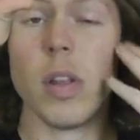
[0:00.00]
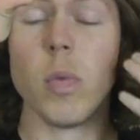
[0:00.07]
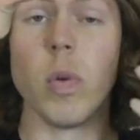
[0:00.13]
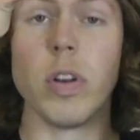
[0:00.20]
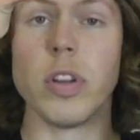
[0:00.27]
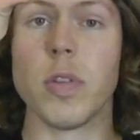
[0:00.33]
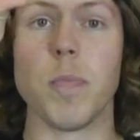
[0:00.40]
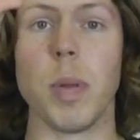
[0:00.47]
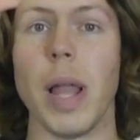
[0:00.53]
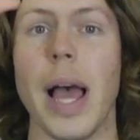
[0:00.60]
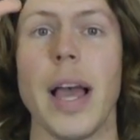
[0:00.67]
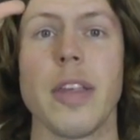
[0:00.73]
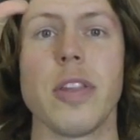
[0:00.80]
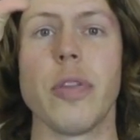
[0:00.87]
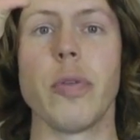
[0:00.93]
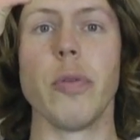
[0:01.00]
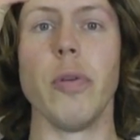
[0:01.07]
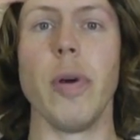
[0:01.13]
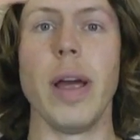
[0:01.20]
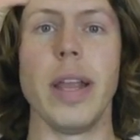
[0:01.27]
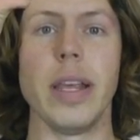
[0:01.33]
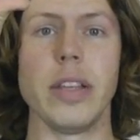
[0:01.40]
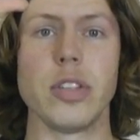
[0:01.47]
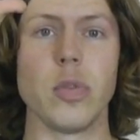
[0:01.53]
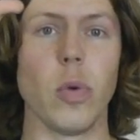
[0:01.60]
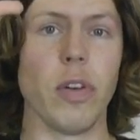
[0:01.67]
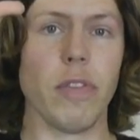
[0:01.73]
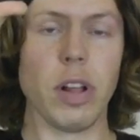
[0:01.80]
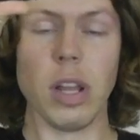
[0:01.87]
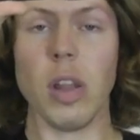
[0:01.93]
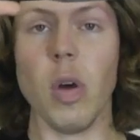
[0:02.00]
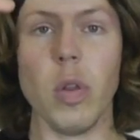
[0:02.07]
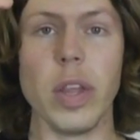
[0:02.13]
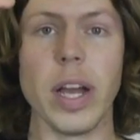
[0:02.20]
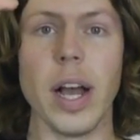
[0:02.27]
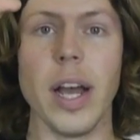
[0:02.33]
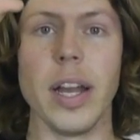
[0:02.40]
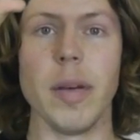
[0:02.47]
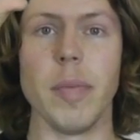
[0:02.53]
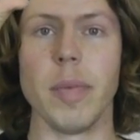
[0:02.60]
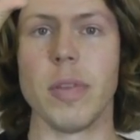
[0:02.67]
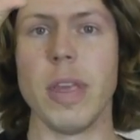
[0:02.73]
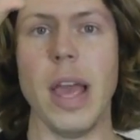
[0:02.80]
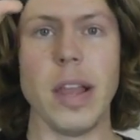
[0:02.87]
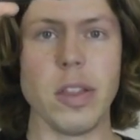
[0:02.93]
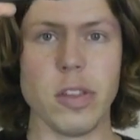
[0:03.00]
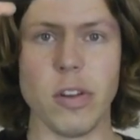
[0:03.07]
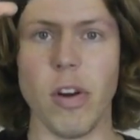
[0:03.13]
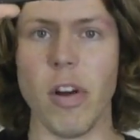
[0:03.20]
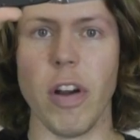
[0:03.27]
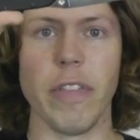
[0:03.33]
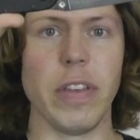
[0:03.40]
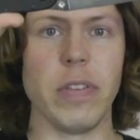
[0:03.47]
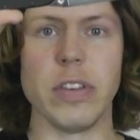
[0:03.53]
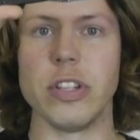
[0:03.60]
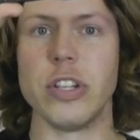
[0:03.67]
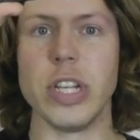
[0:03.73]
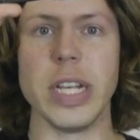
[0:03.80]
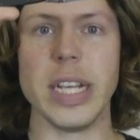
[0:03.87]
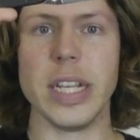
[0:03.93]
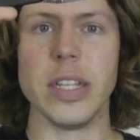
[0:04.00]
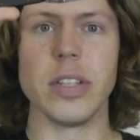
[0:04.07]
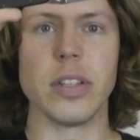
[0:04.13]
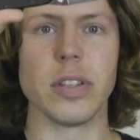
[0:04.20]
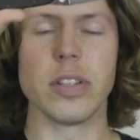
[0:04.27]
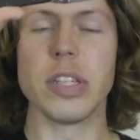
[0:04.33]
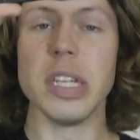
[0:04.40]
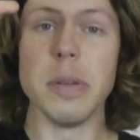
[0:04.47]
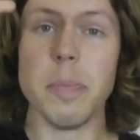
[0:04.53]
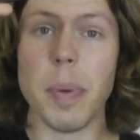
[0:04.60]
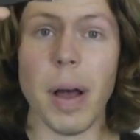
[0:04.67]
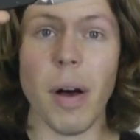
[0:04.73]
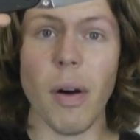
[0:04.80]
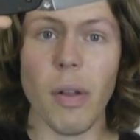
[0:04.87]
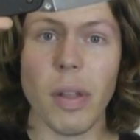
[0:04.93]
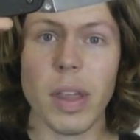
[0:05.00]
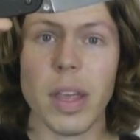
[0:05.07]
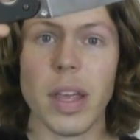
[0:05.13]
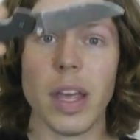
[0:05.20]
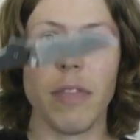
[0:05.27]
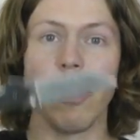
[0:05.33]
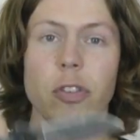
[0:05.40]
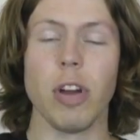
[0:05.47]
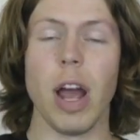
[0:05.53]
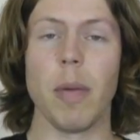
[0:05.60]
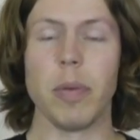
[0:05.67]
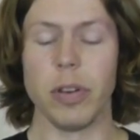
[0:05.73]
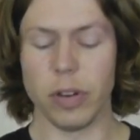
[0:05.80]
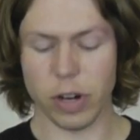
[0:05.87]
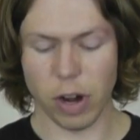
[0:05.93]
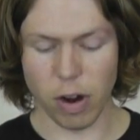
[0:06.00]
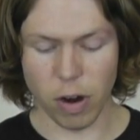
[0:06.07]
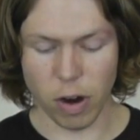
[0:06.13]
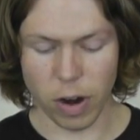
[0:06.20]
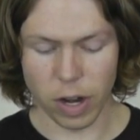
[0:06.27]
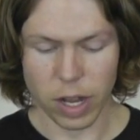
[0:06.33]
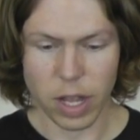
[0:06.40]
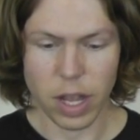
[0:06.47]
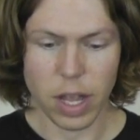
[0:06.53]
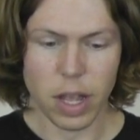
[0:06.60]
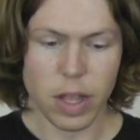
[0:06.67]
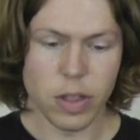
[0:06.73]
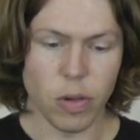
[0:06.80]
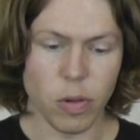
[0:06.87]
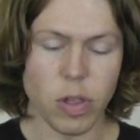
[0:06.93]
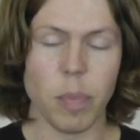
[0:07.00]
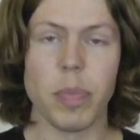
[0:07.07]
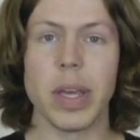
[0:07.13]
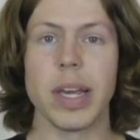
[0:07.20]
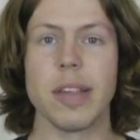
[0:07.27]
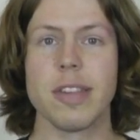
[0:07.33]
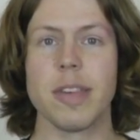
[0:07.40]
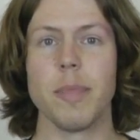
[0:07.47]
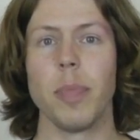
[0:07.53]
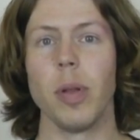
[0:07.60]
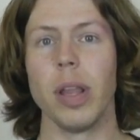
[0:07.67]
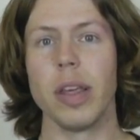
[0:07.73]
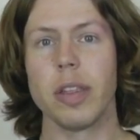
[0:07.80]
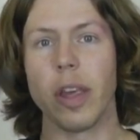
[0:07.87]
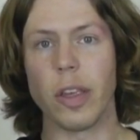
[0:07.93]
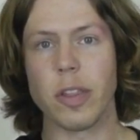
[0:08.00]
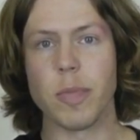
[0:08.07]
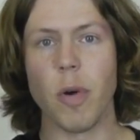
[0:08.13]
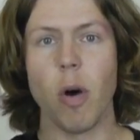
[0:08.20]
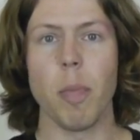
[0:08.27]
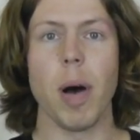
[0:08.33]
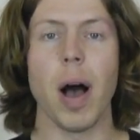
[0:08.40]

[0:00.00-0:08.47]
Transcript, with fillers: would just blast through any sort of clothing item, this headscarf, even jeans, a seatbelt, if you're trapped in your car. So something as simple as a small